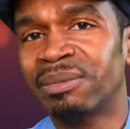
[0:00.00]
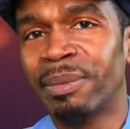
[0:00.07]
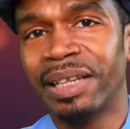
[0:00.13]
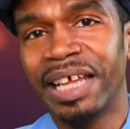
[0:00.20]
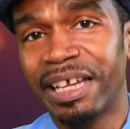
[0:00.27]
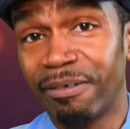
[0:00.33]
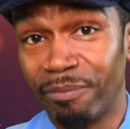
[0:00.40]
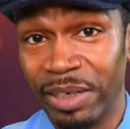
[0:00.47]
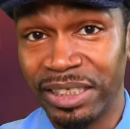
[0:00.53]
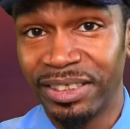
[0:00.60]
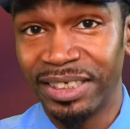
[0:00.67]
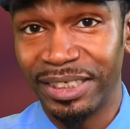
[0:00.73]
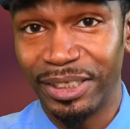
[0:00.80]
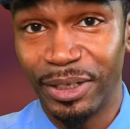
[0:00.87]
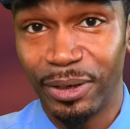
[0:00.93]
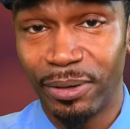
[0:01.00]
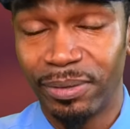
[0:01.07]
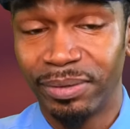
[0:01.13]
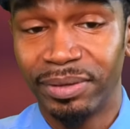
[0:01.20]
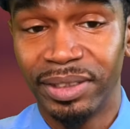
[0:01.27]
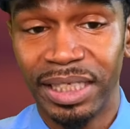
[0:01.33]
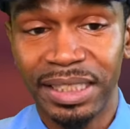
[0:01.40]
smell like Aventus though.
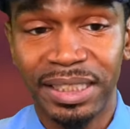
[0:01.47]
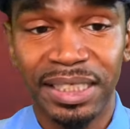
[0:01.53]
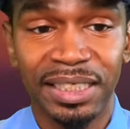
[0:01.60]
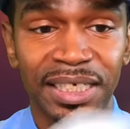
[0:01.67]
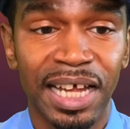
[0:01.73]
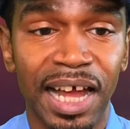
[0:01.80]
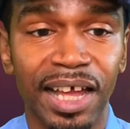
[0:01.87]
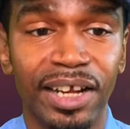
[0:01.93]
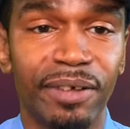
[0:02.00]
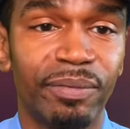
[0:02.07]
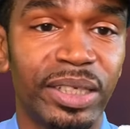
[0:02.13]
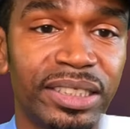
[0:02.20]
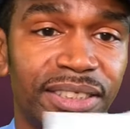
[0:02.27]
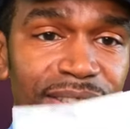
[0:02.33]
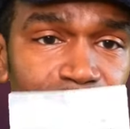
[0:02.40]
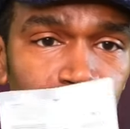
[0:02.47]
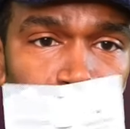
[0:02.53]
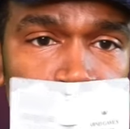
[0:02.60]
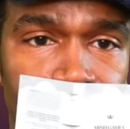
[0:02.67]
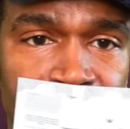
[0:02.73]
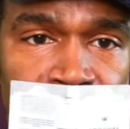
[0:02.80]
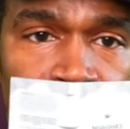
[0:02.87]
This is not an Aventus
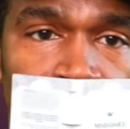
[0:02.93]
dupe at